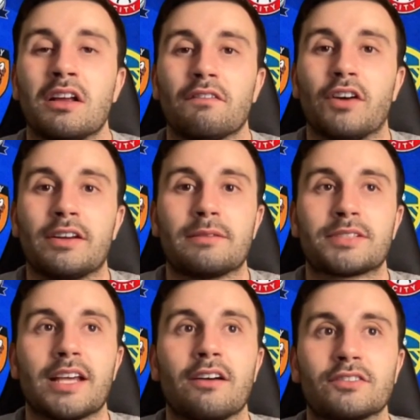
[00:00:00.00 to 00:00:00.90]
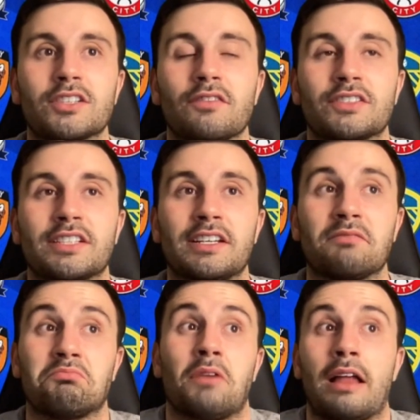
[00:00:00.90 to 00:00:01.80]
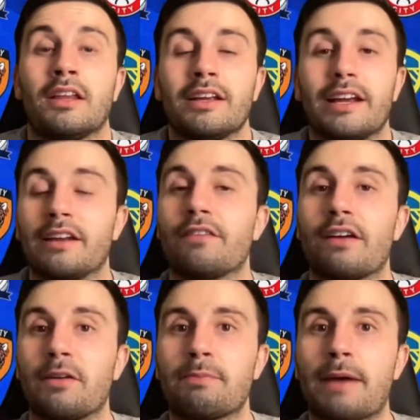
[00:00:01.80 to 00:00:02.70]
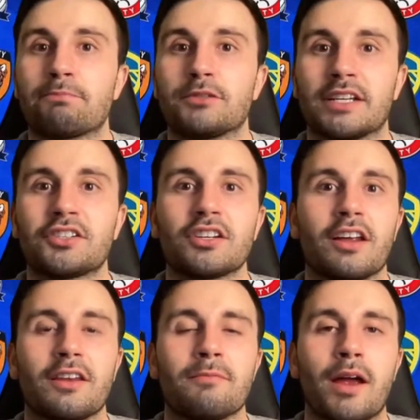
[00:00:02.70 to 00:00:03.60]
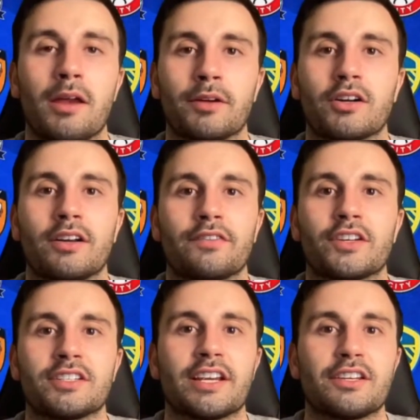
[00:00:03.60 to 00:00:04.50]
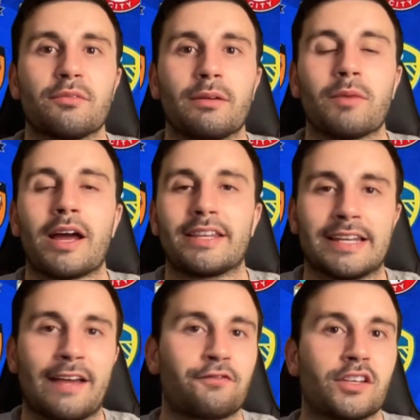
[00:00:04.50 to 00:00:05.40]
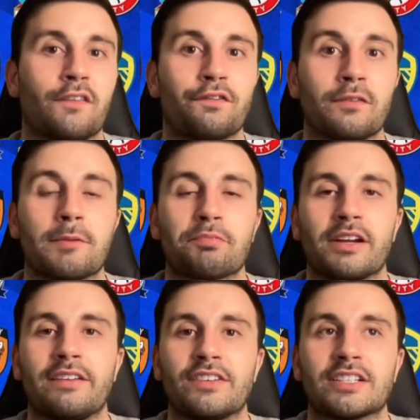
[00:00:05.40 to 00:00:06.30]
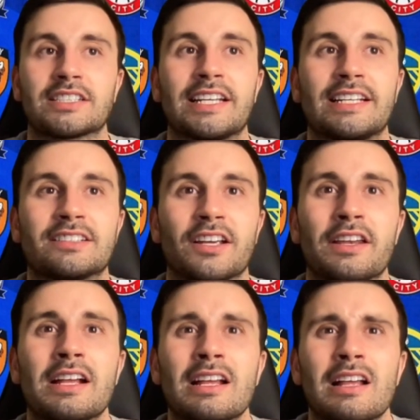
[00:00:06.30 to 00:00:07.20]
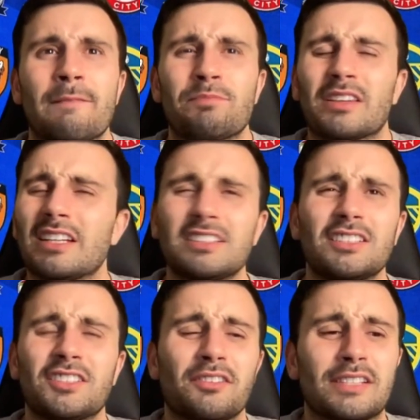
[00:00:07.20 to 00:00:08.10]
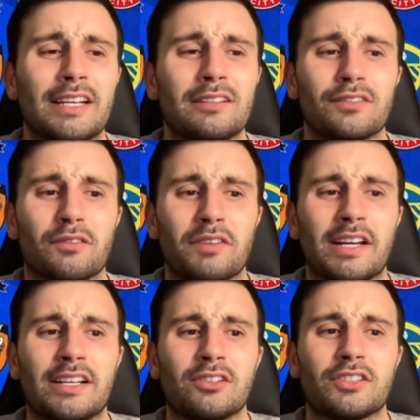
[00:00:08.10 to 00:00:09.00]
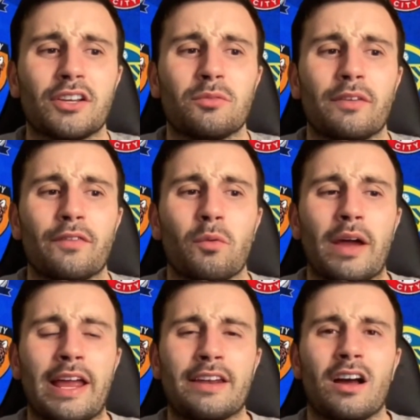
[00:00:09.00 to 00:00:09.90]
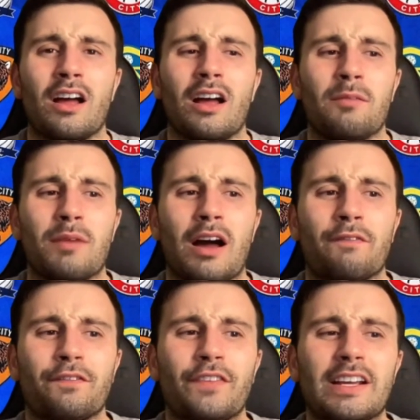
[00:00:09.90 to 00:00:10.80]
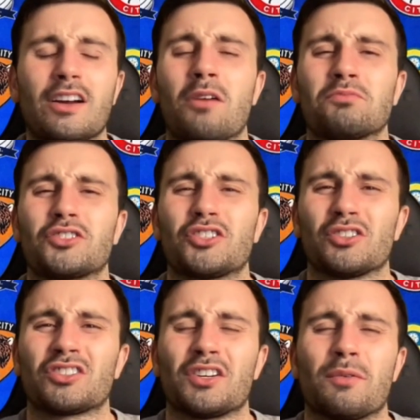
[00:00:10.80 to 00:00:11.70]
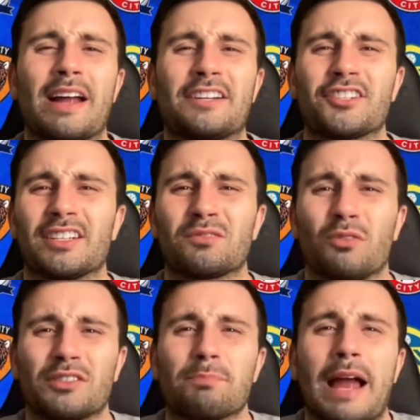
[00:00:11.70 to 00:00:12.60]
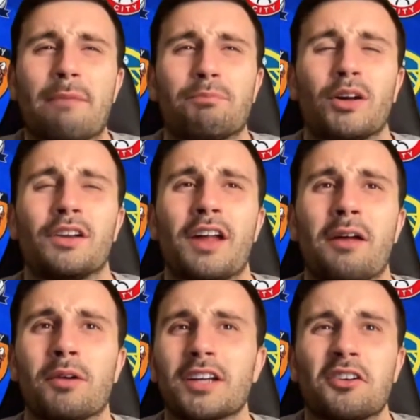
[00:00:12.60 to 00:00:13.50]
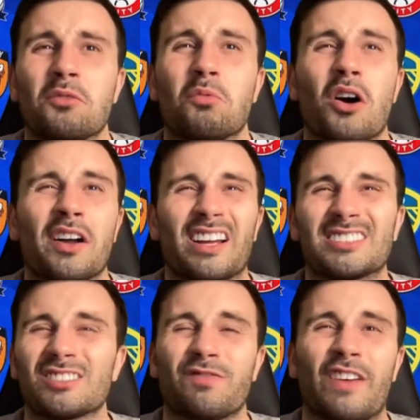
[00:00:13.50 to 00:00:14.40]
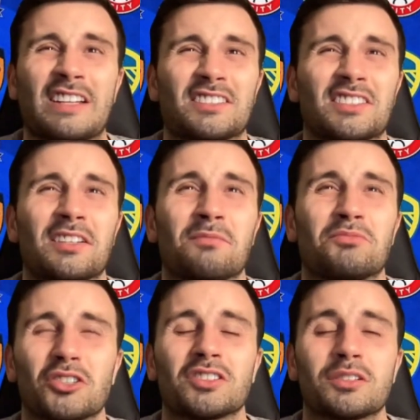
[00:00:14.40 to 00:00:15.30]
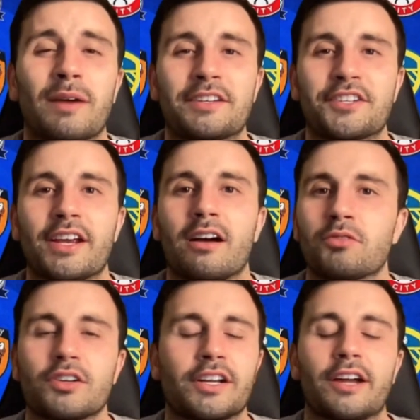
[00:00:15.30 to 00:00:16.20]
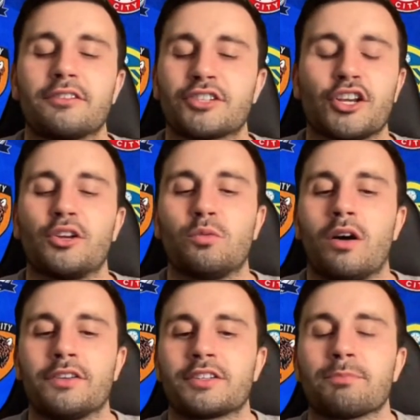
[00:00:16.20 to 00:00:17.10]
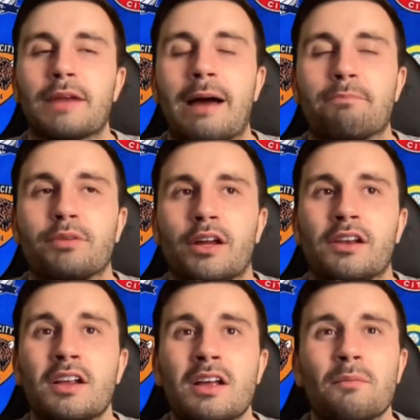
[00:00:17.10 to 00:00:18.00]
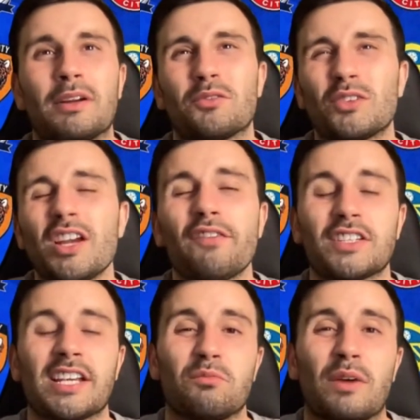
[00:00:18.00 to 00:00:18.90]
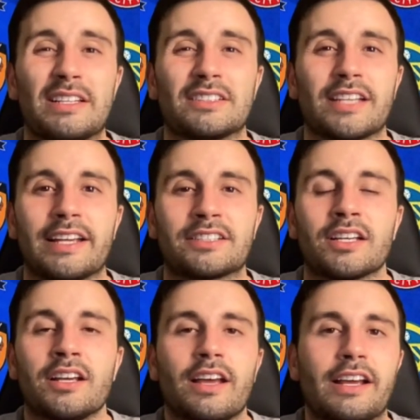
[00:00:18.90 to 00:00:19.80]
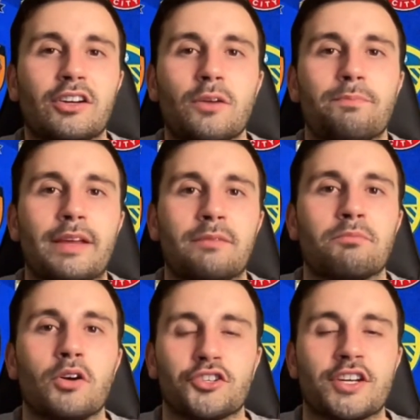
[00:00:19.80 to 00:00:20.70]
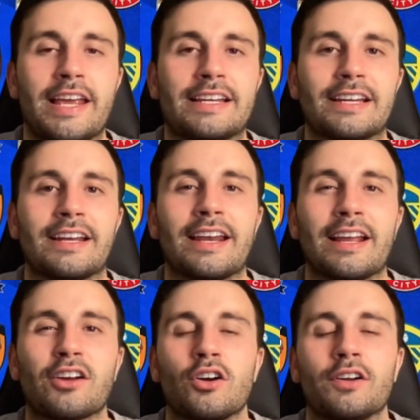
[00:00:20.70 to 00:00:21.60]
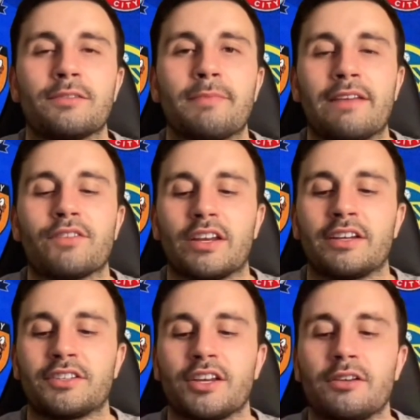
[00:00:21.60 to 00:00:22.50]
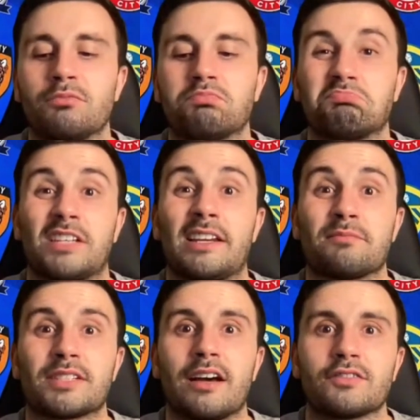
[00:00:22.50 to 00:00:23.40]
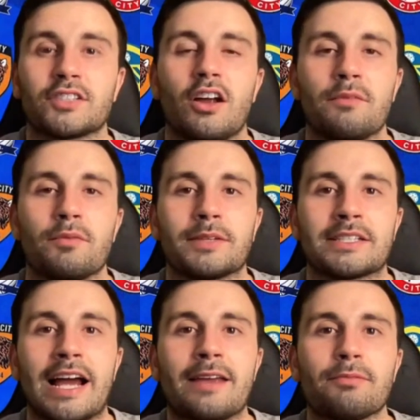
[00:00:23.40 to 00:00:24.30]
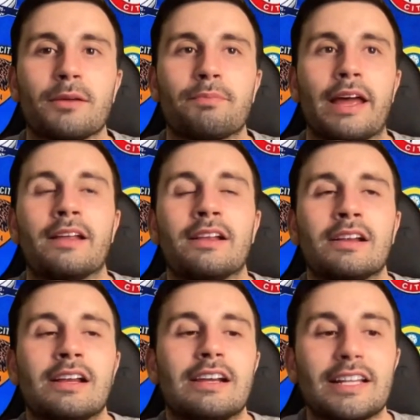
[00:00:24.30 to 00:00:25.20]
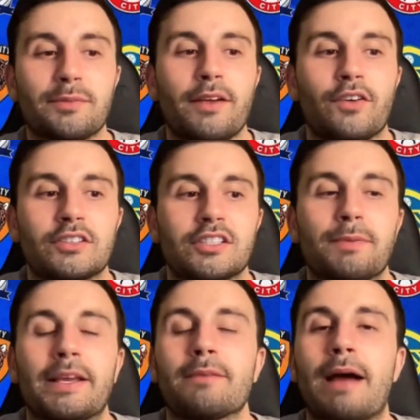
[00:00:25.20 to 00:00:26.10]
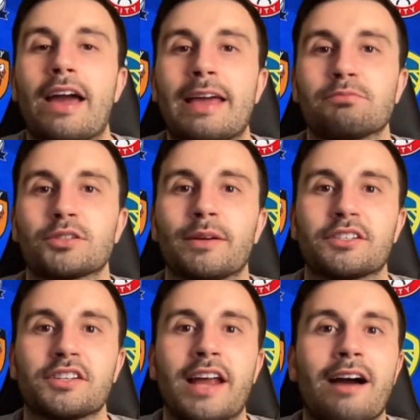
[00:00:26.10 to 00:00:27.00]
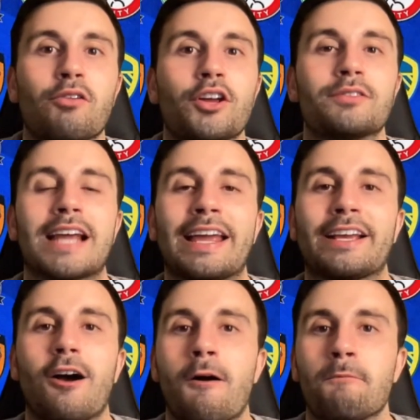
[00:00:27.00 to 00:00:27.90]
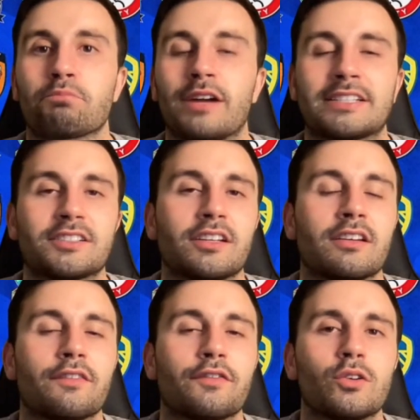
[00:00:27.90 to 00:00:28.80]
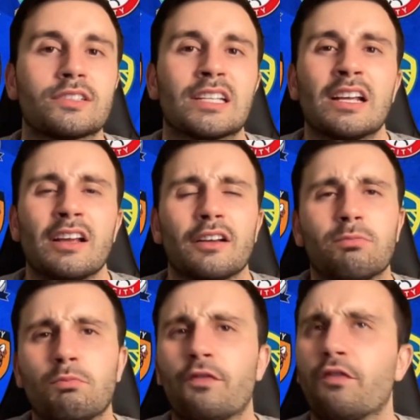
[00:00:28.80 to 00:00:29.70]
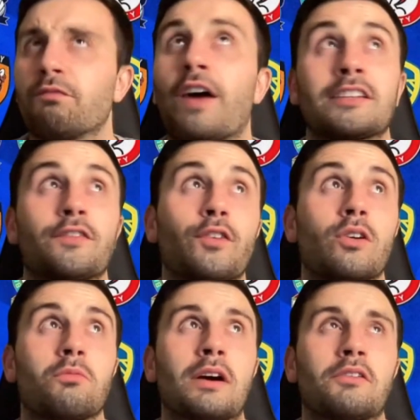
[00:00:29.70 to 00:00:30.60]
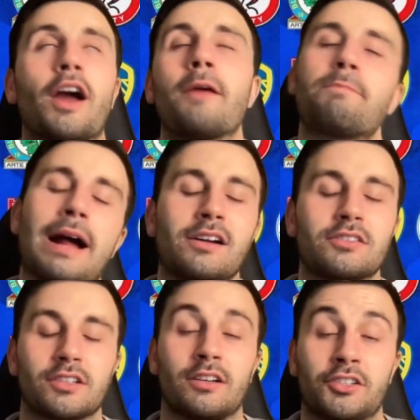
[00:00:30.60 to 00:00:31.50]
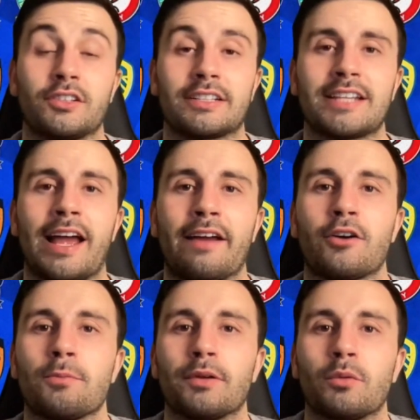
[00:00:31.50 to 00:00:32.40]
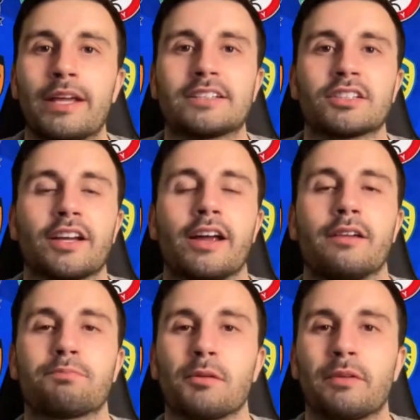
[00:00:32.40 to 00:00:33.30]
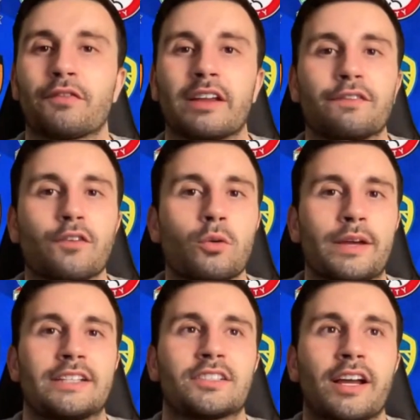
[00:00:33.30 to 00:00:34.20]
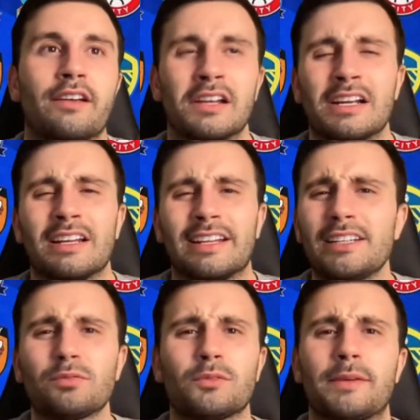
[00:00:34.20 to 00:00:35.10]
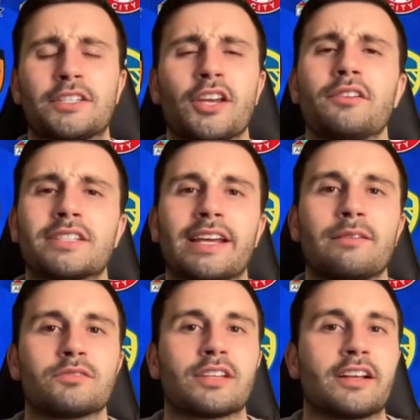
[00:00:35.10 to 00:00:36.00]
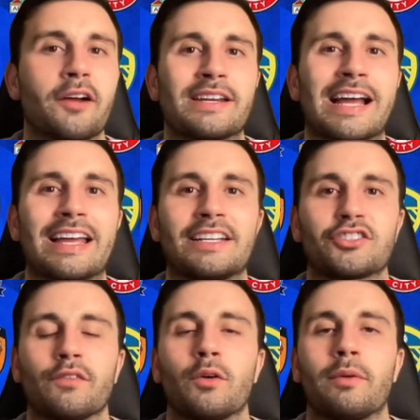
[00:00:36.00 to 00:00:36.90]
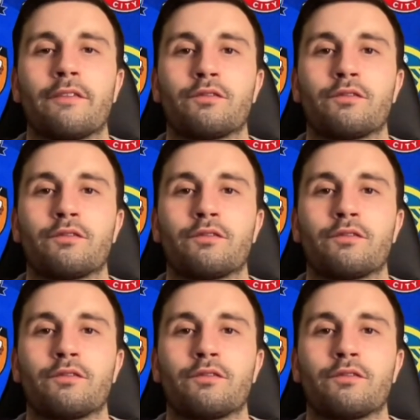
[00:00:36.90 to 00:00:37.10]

find themselves obviously, well, in a very bad position at the moment, kind of continuing where they left off from the previous season. This is two teams that really could do with a win. I think I'm just going to edge this one to Blackburn, though. I don't know why. I just fancy them just to edge it. I'm going to go 2-1 to Blackburn. But whichever team wins this, it could be much needed and it could mean that they do see themselves climb up the table a bit. Let's move on to speak about Ipswich now, who take on Preston. Of course, go back, a couple of weeks ago, probably 3-4 weeks ago. These would be two teams are going at each other with